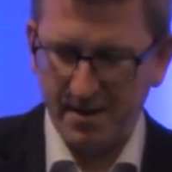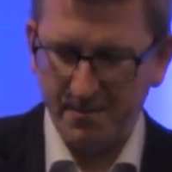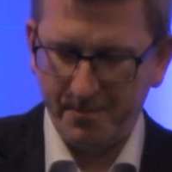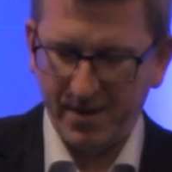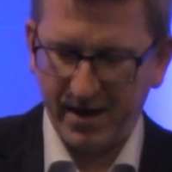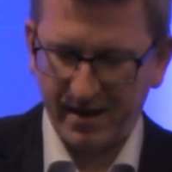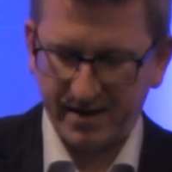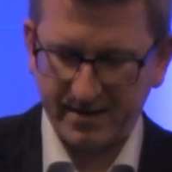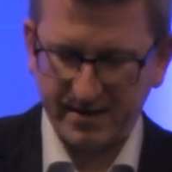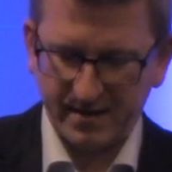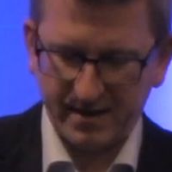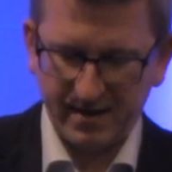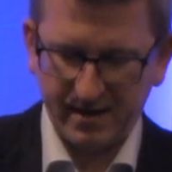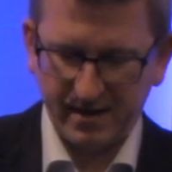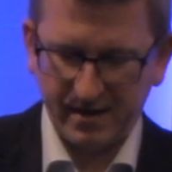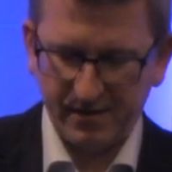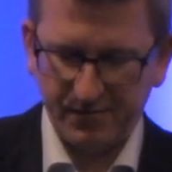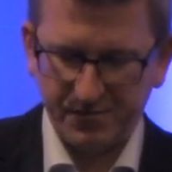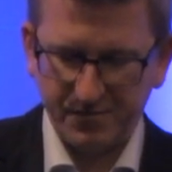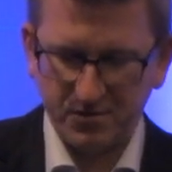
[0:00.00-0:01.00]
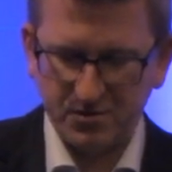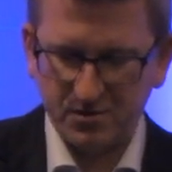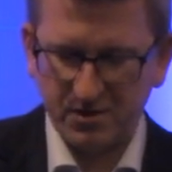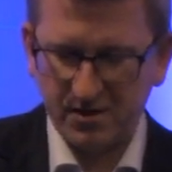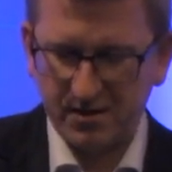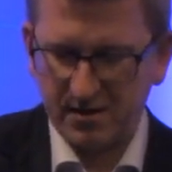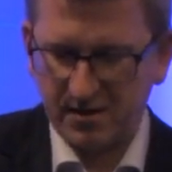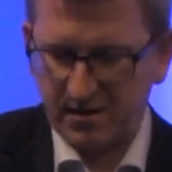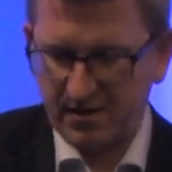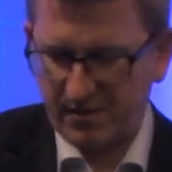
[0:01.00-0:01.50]
But if you
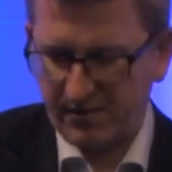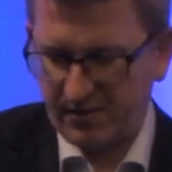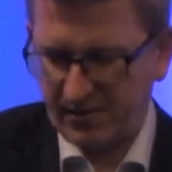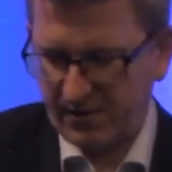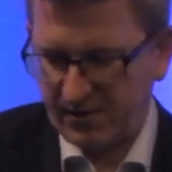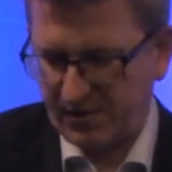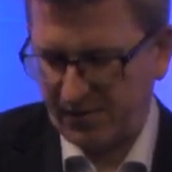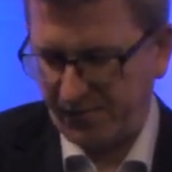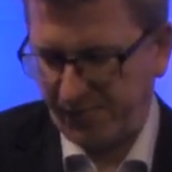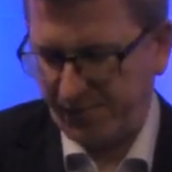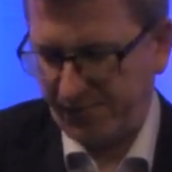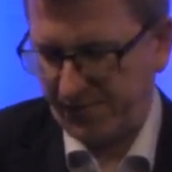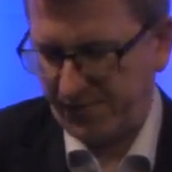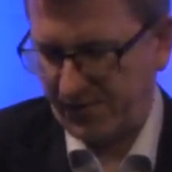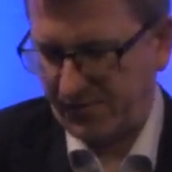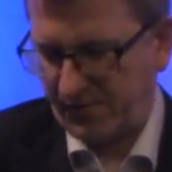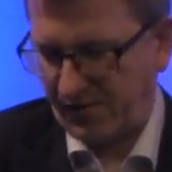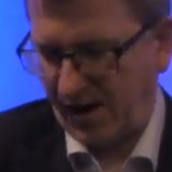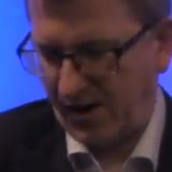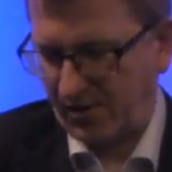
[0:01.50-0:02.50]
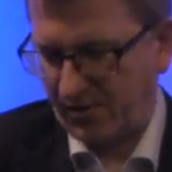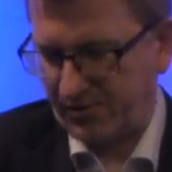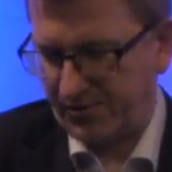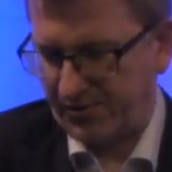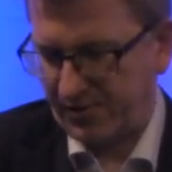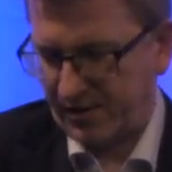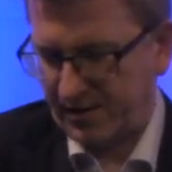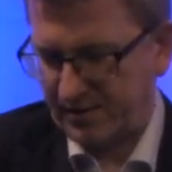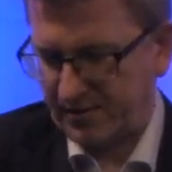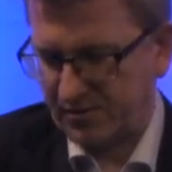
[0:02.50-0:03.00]
turn the
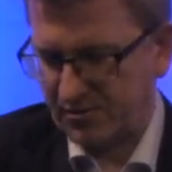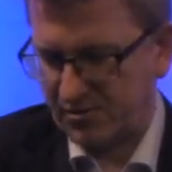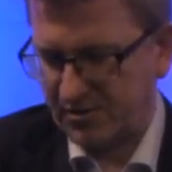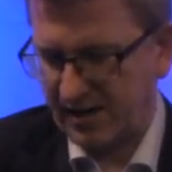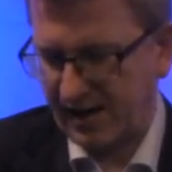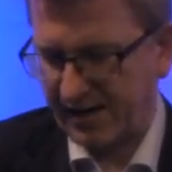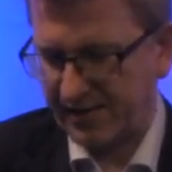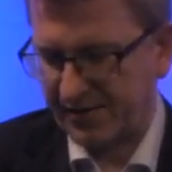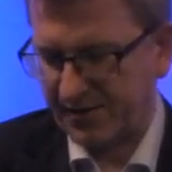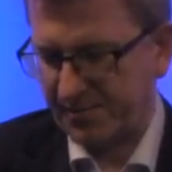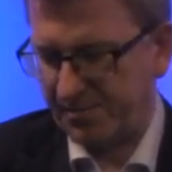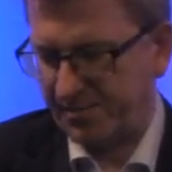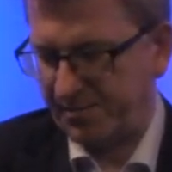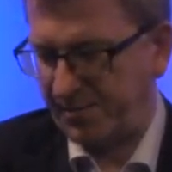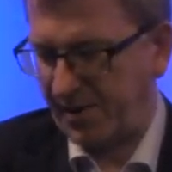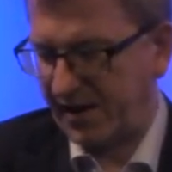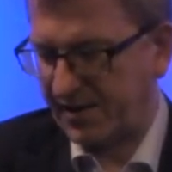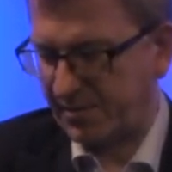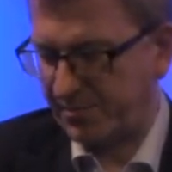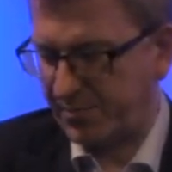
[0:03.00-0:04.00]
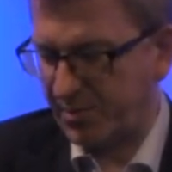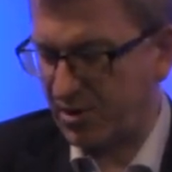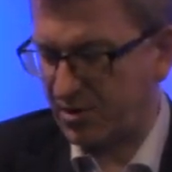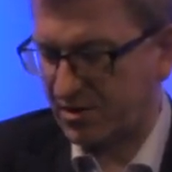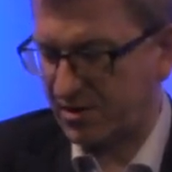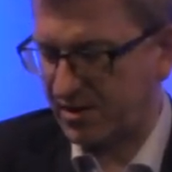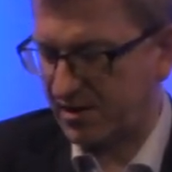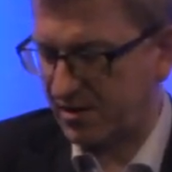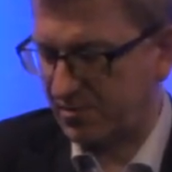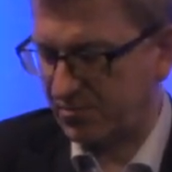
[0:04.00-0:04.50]
round and you start by the
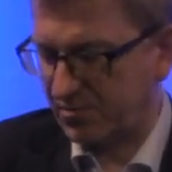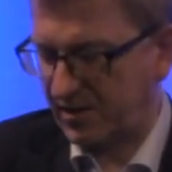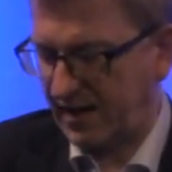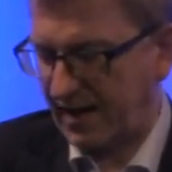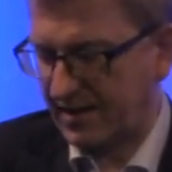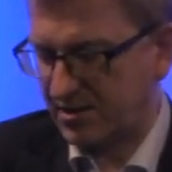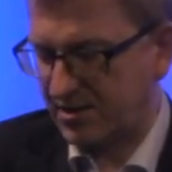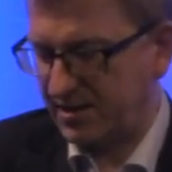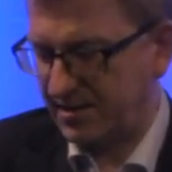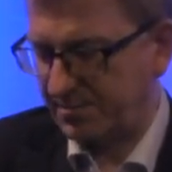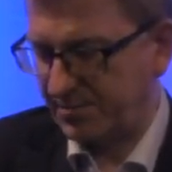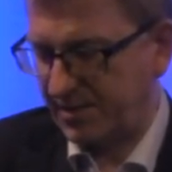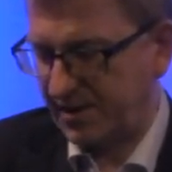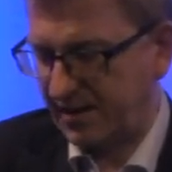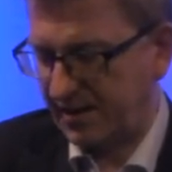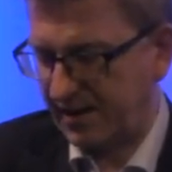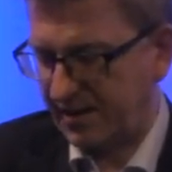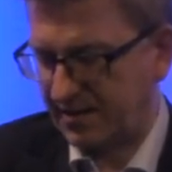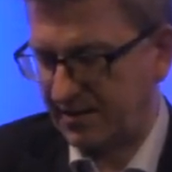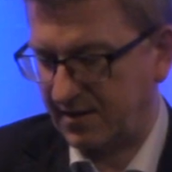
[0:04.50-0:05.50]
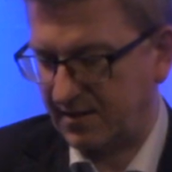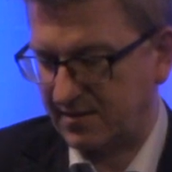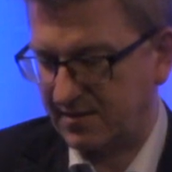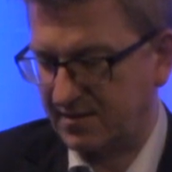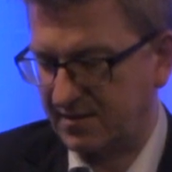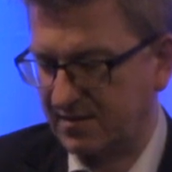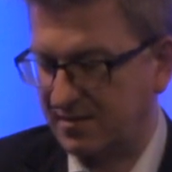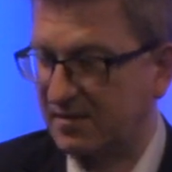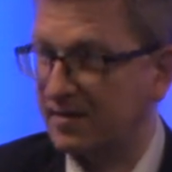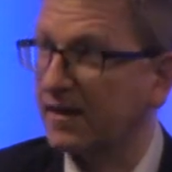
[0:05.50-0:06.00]
book, it would actually be like
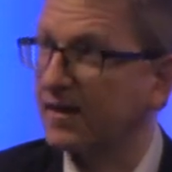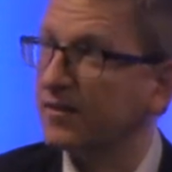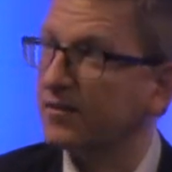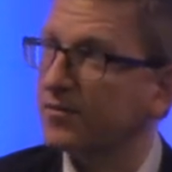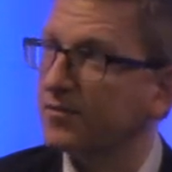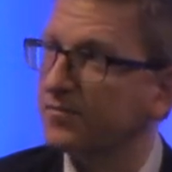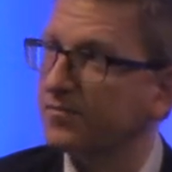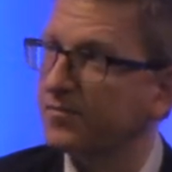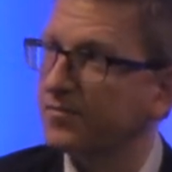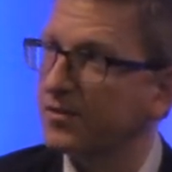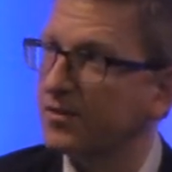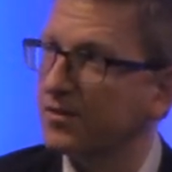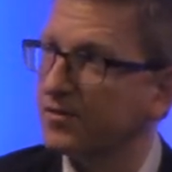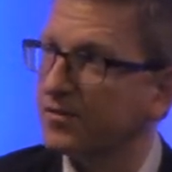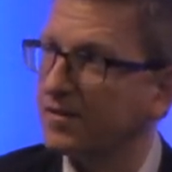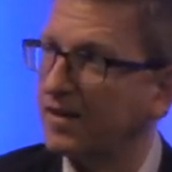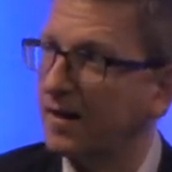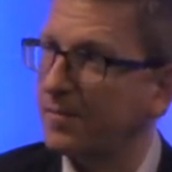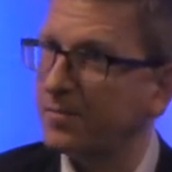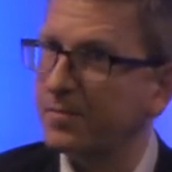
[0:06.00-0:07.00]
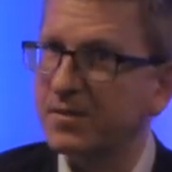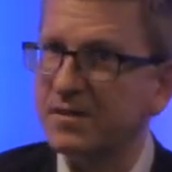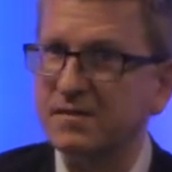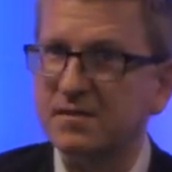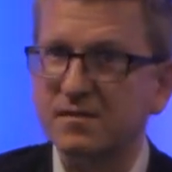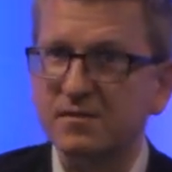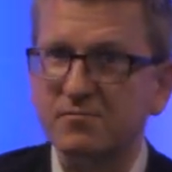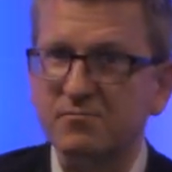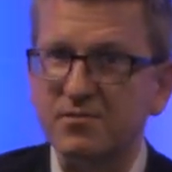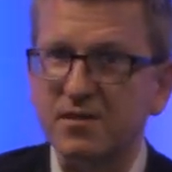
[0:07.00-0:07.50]
this, that your thumb
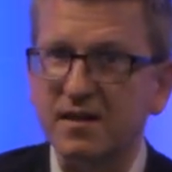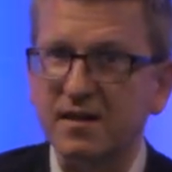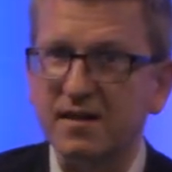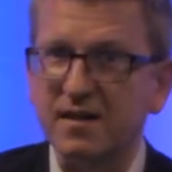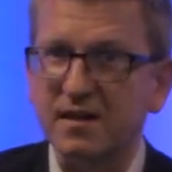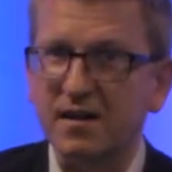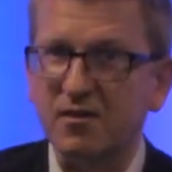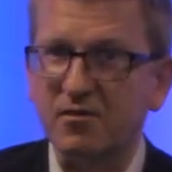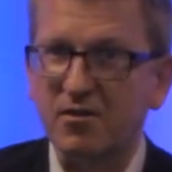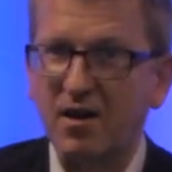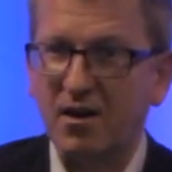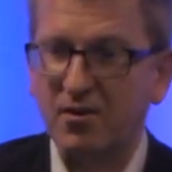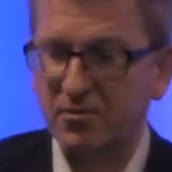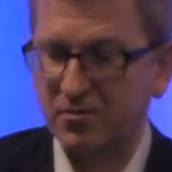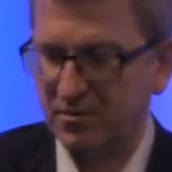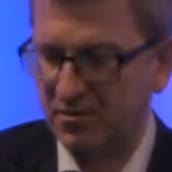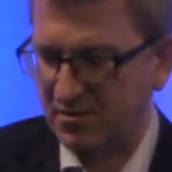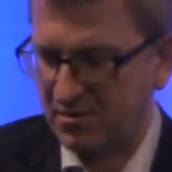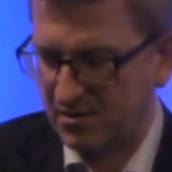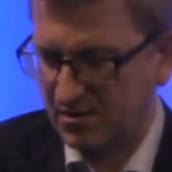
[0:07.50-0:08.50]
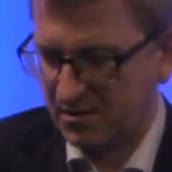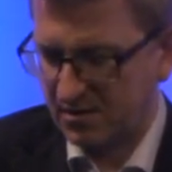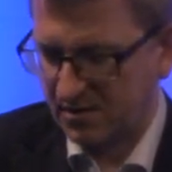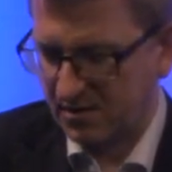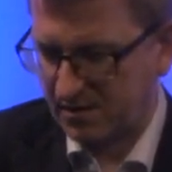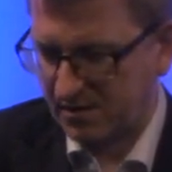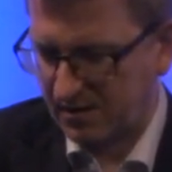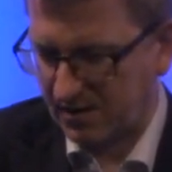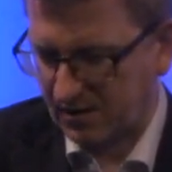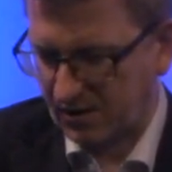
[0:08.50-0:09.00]
is really around
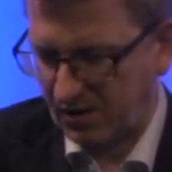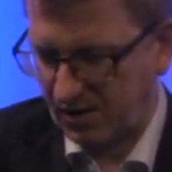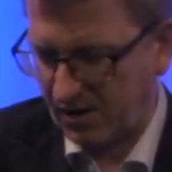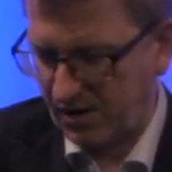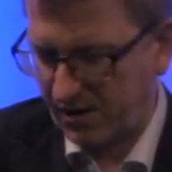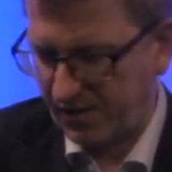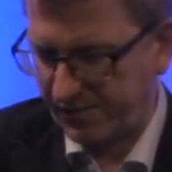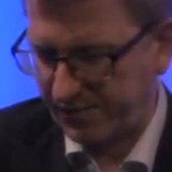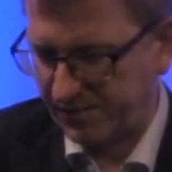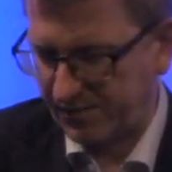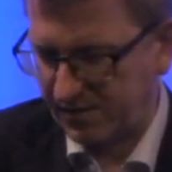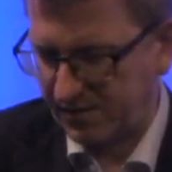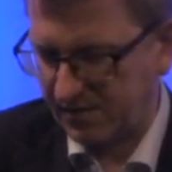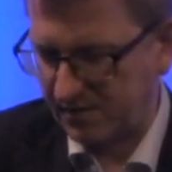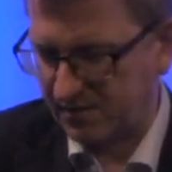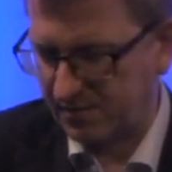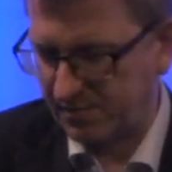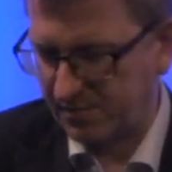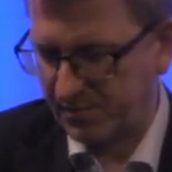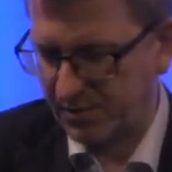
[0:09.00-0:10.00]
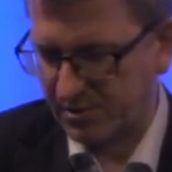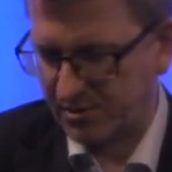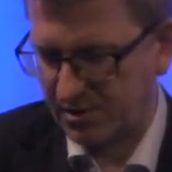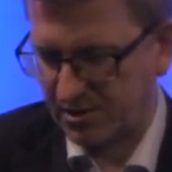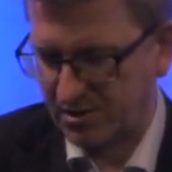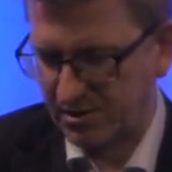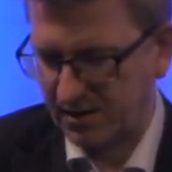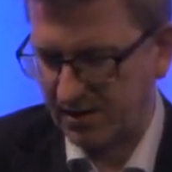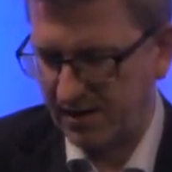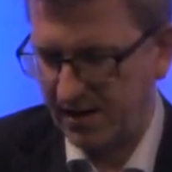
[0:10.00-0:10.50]
a curved
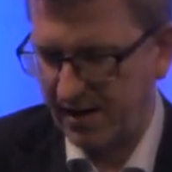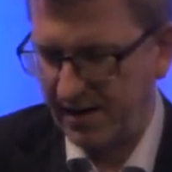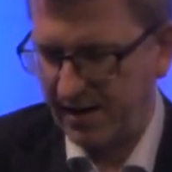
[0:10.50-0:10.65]
position.